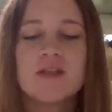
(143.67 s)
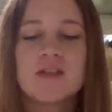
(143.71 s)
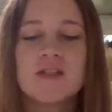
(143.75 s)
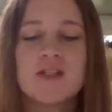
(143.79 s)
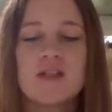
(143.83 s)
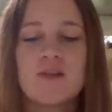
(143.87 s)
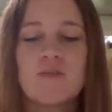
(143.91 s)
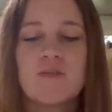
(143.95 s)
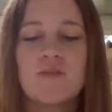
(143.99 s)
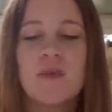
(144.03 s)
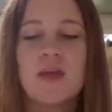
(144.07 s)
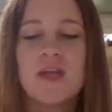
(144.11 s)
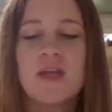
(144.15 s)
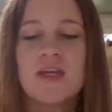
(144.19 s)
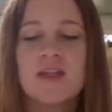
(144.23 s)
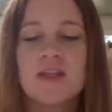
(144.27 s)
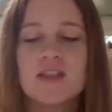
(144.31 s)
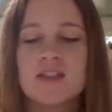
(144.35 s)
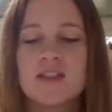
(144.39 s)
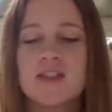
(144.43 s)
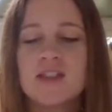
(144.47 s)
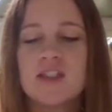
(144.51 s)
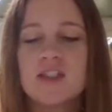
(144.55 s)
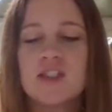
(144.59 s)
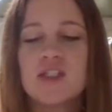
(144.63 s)
to make
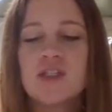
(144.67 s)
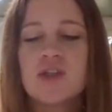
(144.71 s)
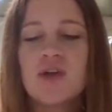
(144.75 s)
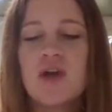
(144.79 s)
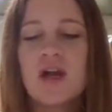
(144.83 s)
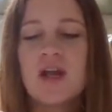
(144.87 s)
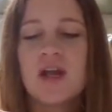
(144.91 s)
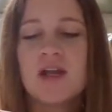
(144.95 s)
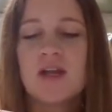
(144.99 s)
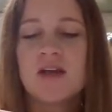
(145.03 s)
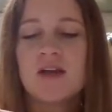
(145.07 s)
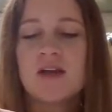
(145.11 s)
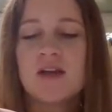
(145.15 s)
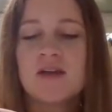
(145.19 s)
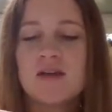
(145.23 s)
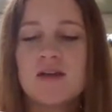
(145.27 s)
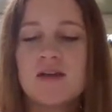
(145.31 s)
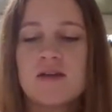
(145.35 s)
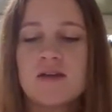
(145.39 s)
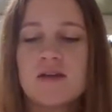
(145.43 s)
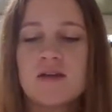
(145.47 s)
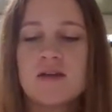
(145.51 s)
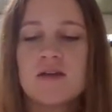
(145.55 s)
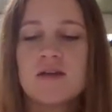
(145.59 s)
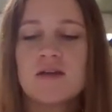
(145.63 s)
the string
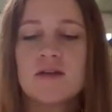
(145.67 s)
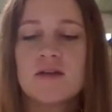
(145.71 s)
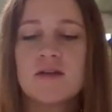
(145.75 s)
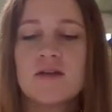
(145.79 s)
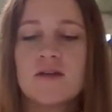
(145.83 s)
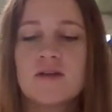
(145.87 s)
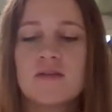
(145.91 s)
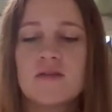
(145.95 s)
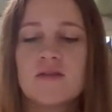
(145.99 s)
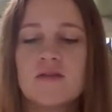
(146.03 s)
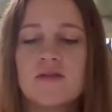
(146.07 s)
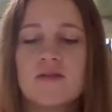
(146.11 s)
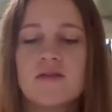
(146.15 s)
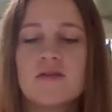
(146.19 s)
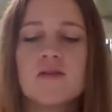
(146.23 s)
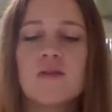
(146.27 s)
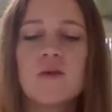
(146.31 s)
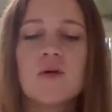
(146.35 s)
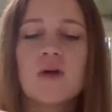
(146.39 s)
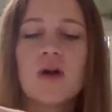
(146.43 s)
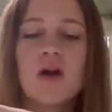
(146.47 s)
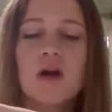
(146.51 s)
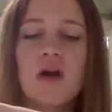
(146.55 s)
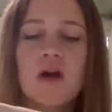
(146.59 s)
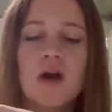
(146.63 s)

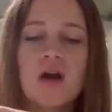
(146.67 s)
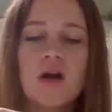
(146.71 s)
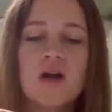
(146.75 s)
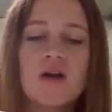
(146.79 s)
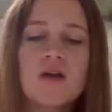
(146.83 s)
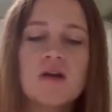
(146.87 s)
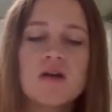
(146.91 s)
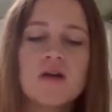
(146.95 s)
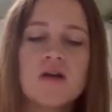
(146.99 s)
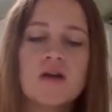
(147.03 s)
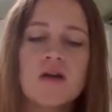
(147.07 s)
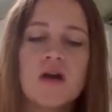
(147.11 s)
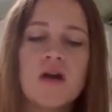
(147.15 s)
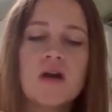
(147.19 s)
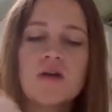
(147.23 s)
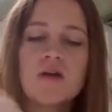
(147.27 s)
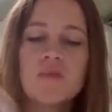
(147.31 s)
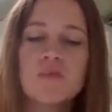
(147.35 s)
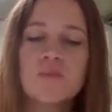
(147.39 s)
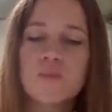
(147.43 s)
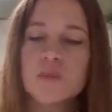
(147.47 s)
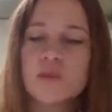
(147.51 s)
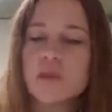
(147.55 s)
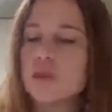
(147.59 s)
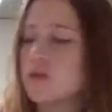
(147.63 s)
for our heart
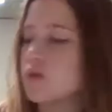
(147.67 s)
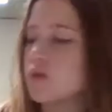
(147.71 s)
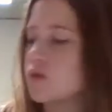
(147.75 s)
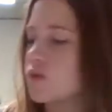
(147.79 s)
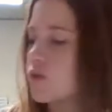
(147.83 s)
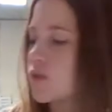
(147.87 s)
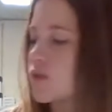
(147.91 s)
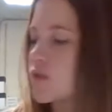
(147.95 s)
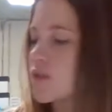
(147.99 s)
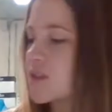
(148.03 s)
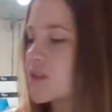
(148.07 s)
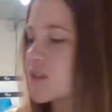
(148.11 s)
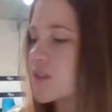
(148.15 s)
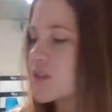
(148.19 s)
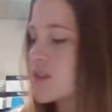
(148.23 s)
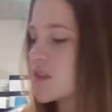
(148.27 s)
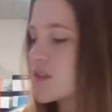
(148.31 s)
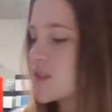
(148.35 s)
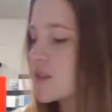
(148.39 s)
balloons.